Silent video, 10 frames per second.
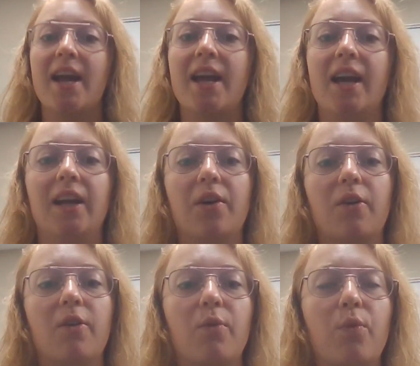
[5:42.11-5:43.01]
And
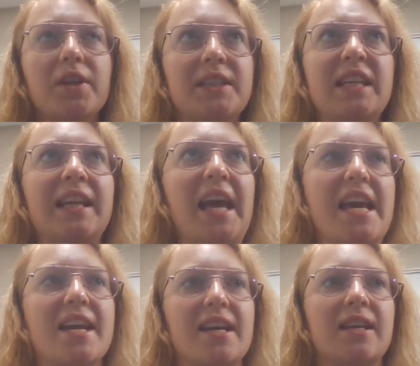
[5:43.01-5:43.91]
what
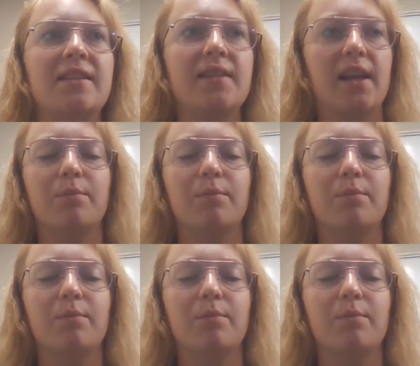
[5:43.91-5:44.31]
DNA is,